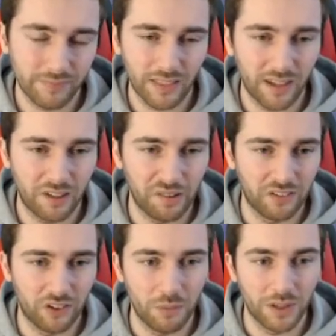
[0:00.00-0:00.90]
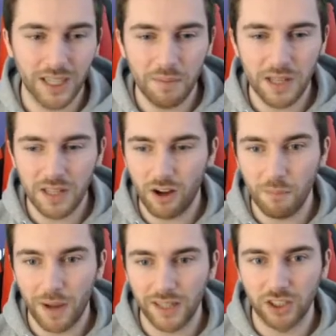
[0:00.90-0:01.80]
I don't think too much. How many Dark
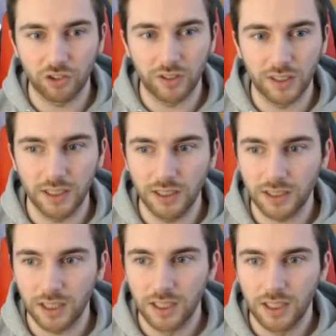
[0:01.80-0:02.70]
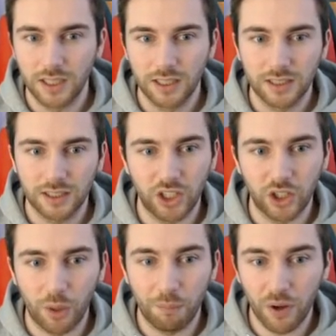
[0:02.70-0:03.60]
Matters are in these? So you
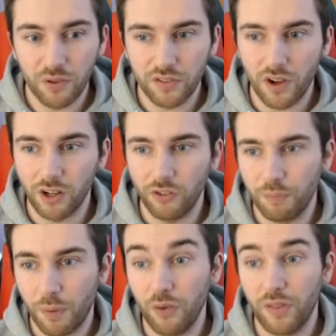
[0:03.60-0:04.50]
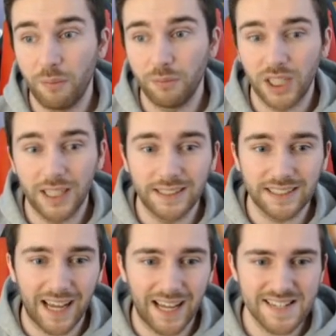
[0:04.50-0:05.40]
got both Zions, both M Js,
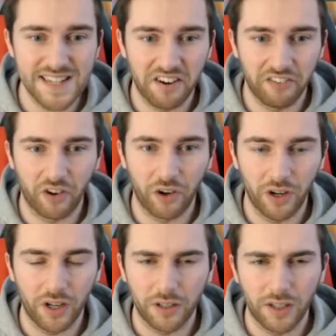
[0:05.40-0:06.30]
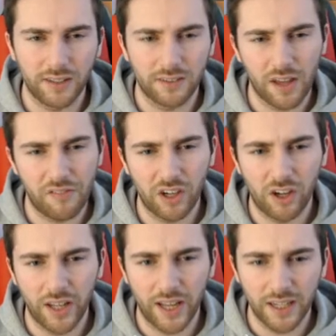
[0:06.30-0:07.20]
and Derrick Rose, uh, and Kevin
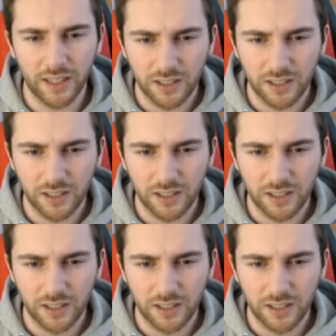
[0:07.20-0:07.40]
Garnett.